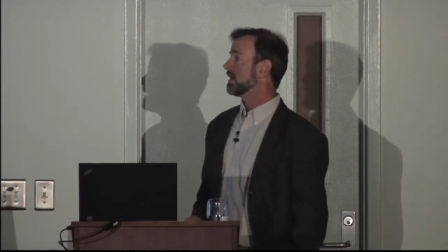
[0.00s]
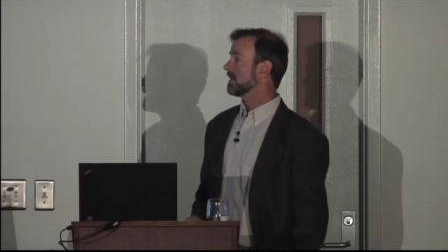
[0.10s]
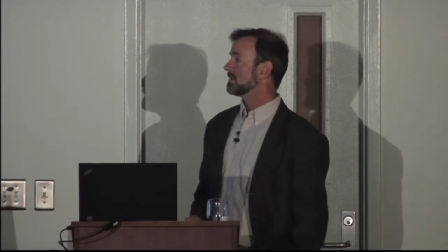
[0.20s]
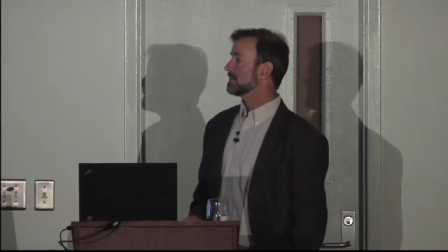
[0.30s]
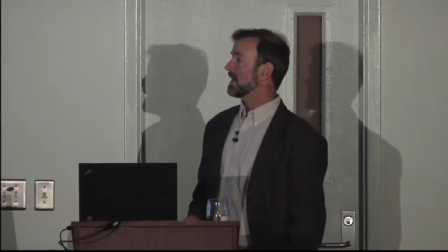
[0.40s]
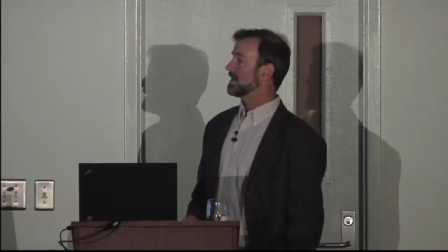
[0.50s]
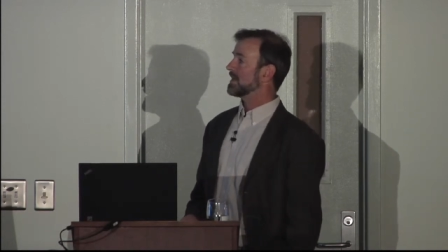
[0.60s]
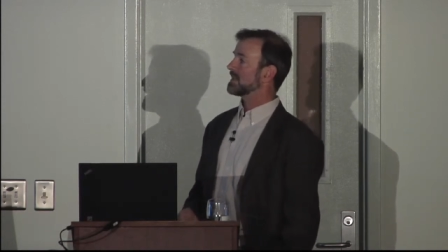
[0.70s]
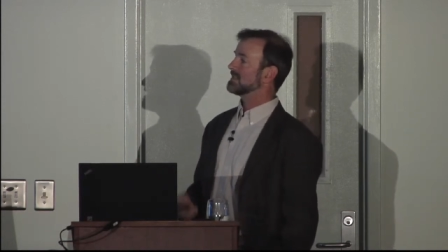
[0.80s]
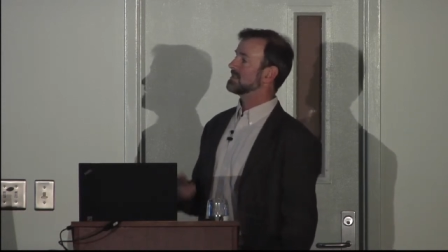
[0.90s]
Um,
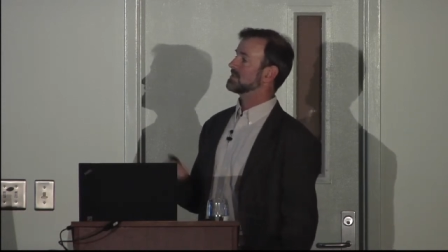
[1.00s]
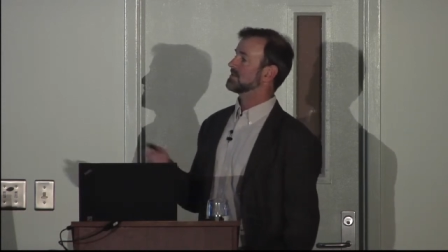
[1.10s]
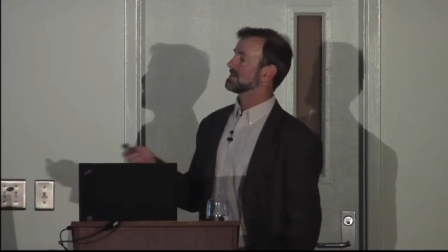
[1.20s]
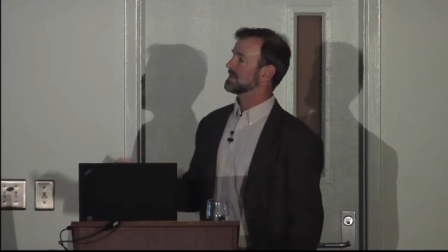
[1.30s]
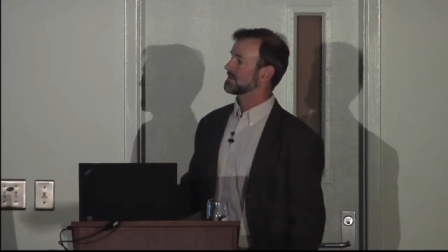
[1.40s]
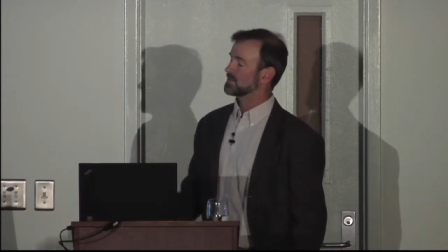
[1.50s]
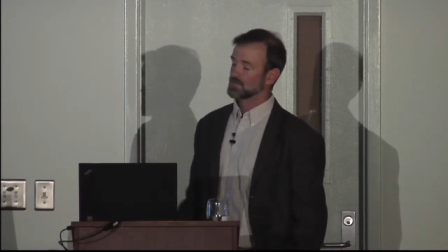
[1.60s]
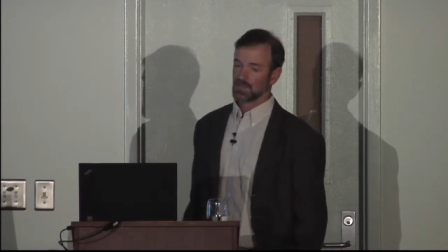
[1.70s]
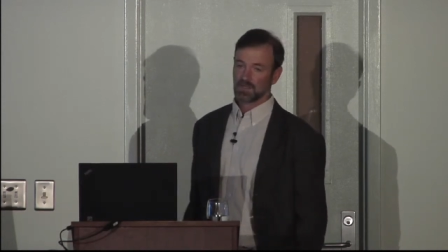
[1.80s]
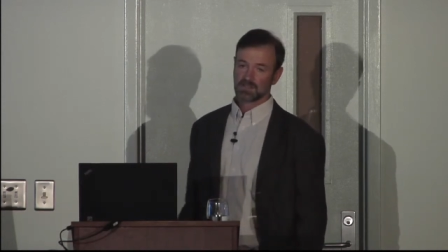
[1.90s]
and that leads to a sense of
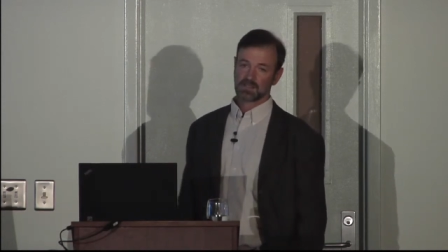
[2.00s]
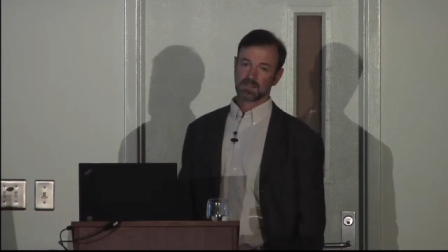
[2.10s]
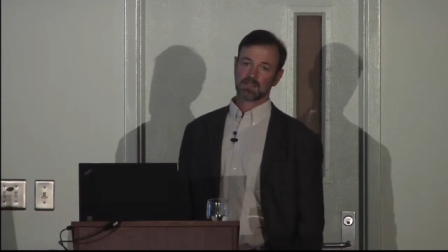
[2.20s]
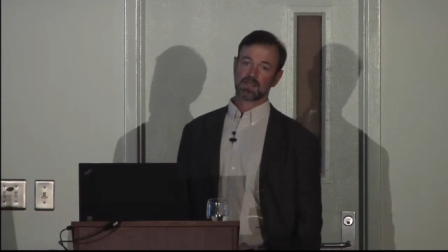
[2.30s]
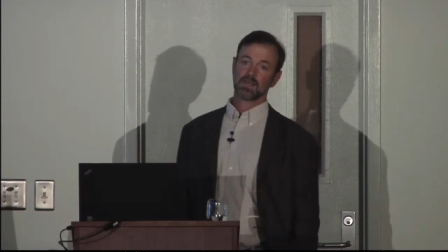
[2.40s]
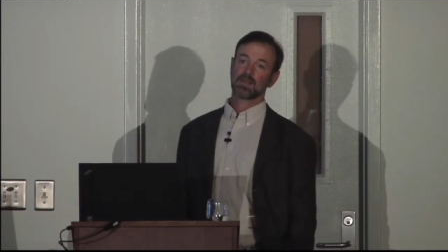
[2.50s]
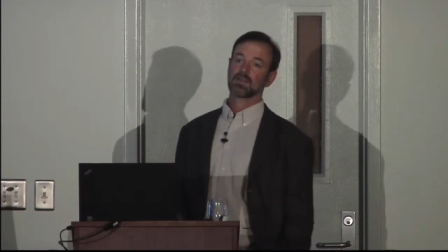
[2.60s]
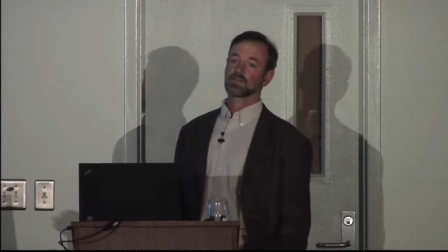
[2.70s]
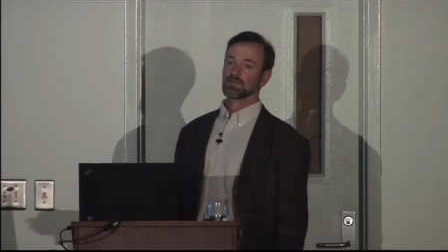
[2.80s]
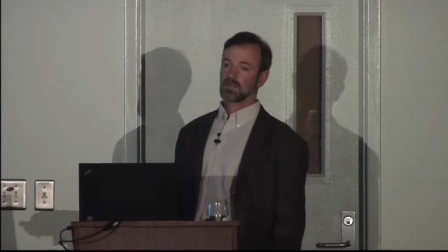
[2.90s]
trust, and
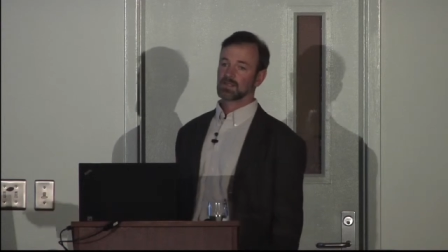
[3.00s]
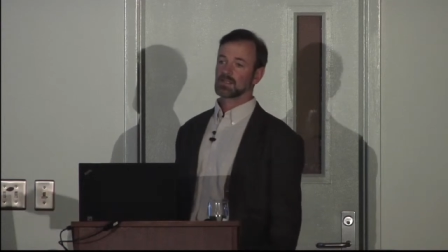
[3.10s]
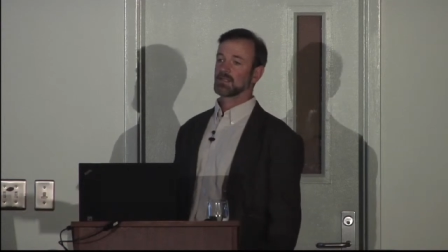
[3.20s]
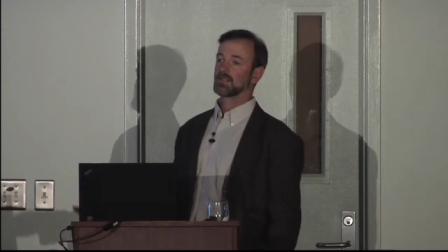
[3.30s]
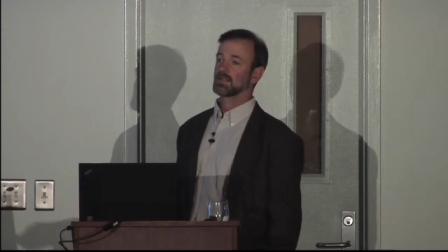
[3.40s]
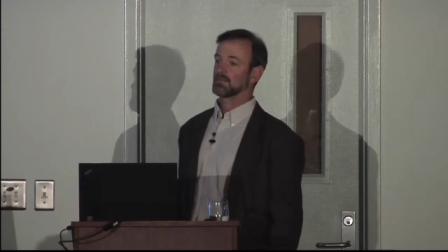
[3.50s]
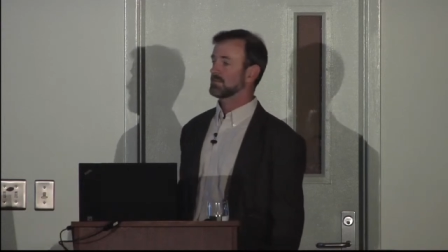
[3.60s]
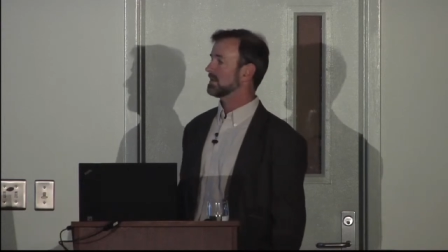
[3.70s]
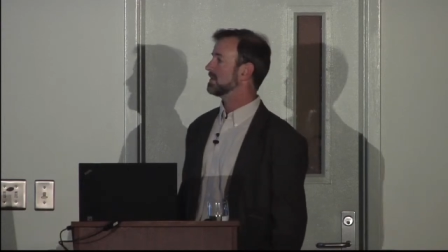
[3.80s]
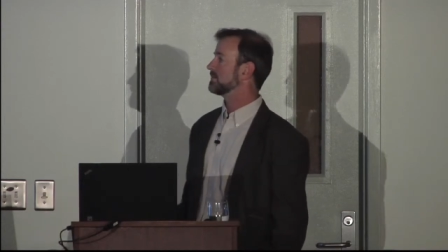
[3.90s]
that trust, I think, can
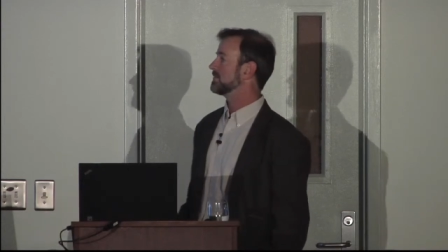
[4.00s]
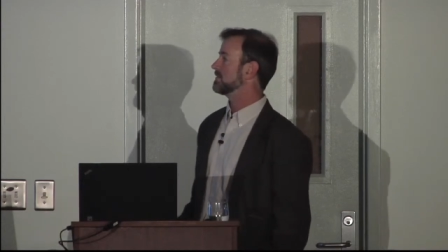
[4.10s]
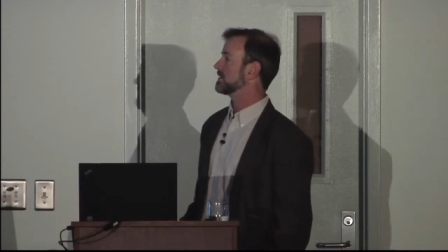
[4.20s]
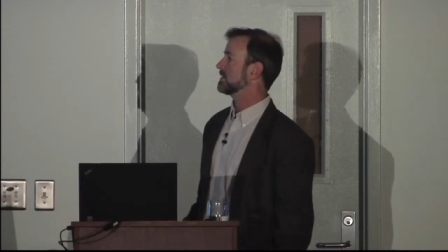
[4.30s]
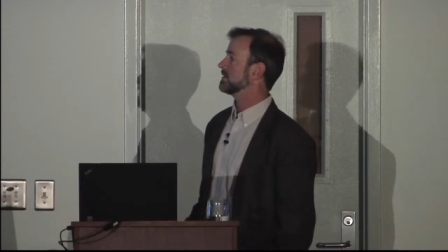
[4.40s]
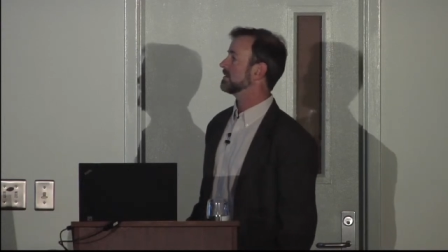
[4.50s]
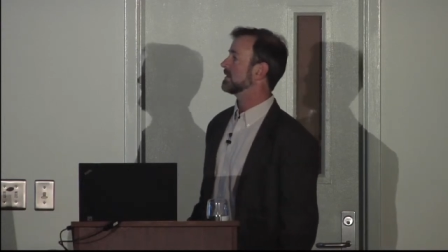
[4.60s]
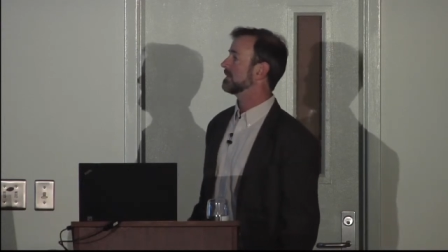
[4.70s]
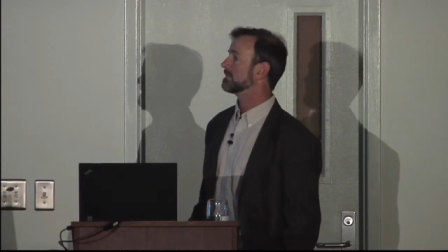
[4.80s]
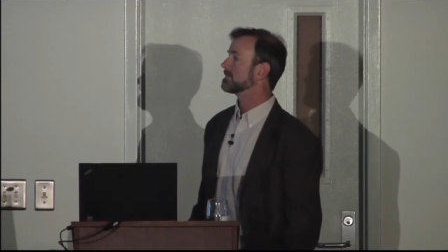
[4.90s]
really improve
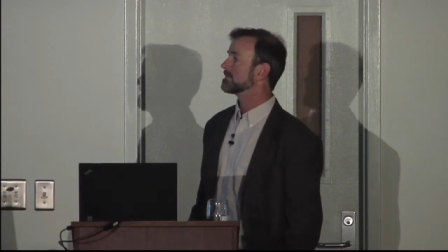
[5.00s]
security